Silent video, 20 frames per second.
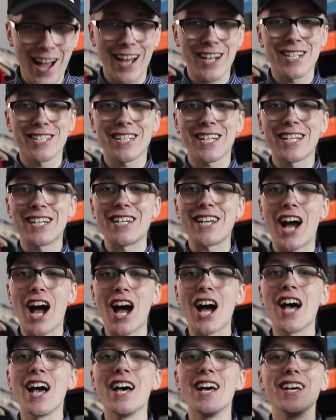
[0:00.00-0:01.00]
I just
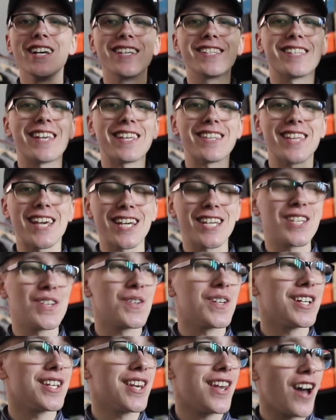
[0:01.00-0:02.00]
cannot say thank
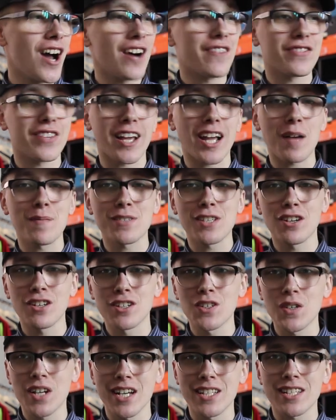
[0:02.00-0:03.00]
you enough. Like I'm
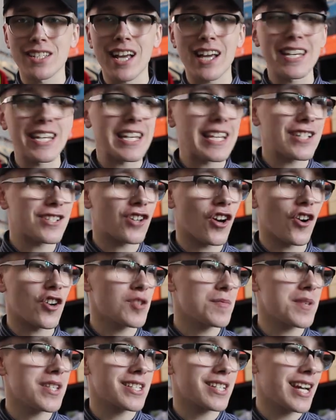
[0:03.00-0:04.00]
telling you guys, this guy didn't
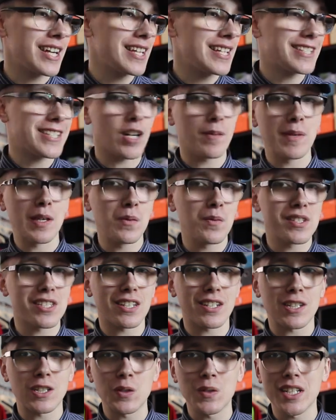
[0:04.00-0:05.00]
charge me. This guy didn't tell me he was
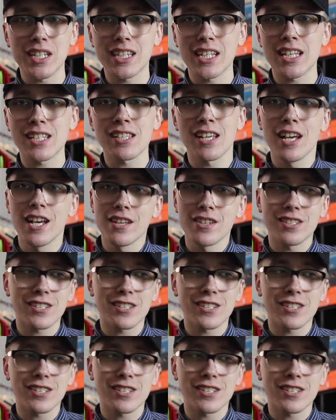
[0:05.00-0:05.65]
including this.